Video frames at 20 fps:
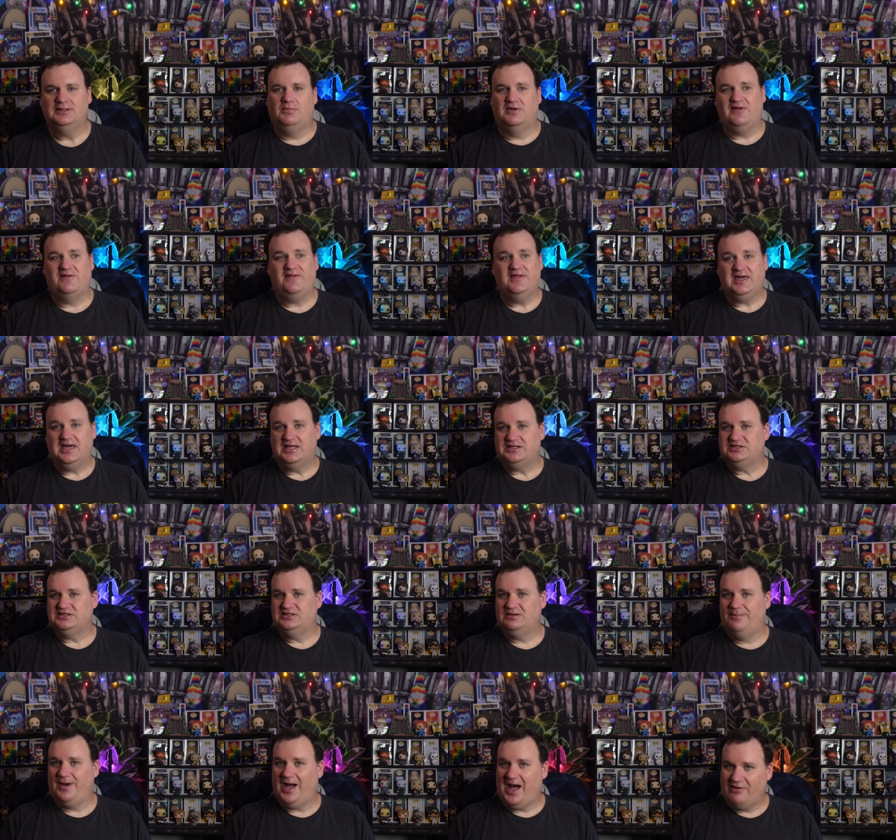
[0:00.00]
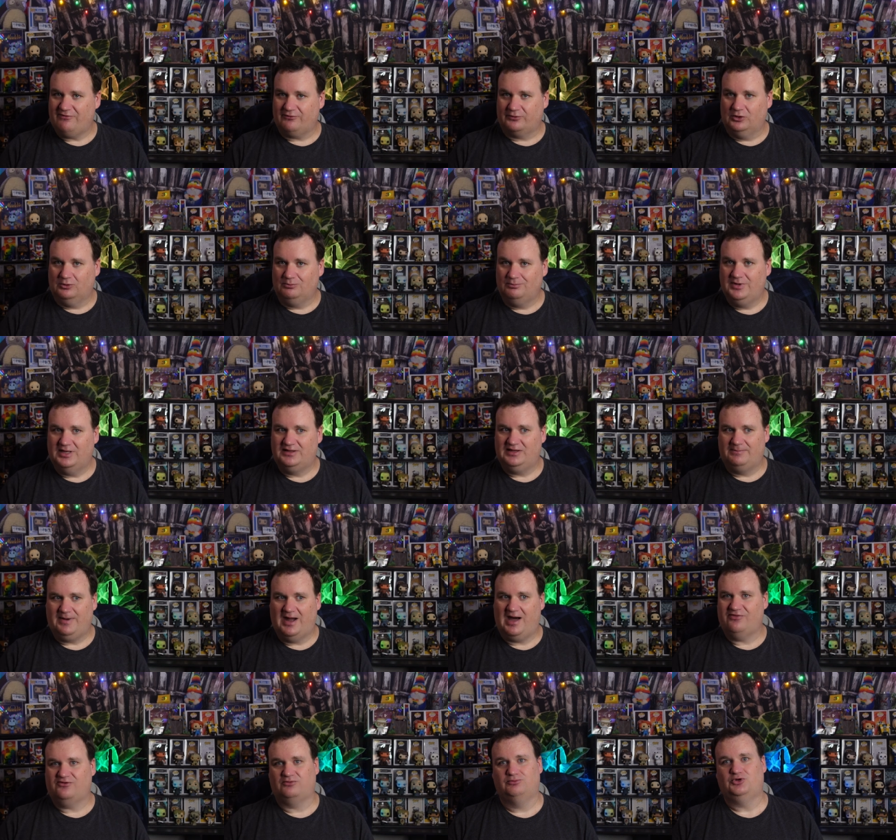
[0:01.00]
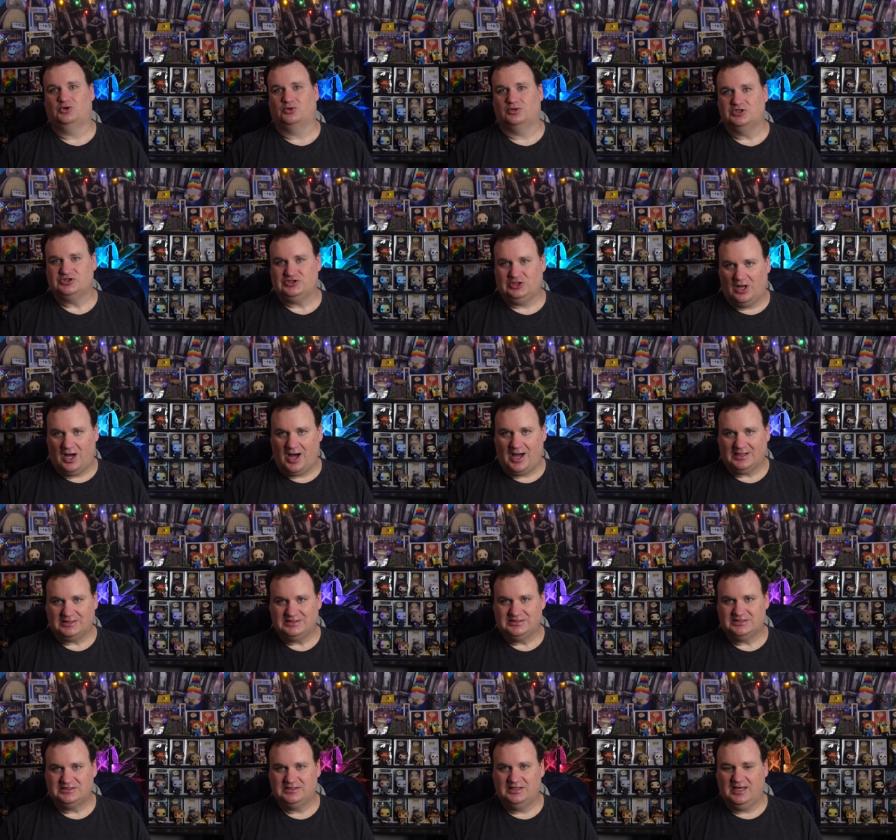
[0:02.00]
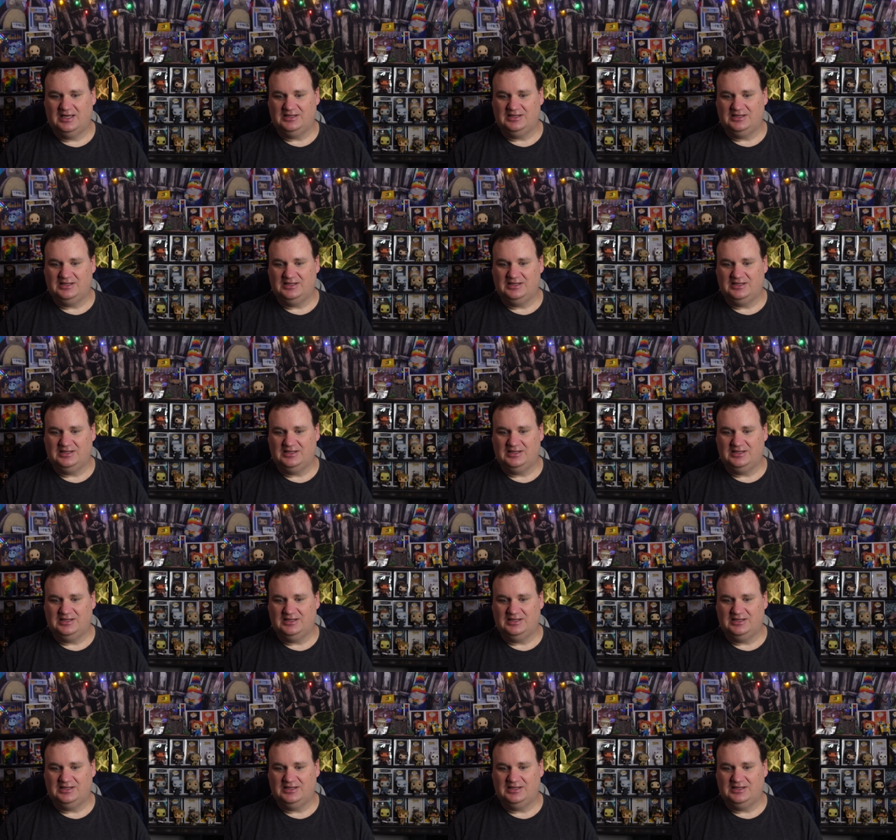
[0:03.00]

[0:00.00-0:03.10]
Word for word: But then they get to the bathroom and the bathroom door is locked.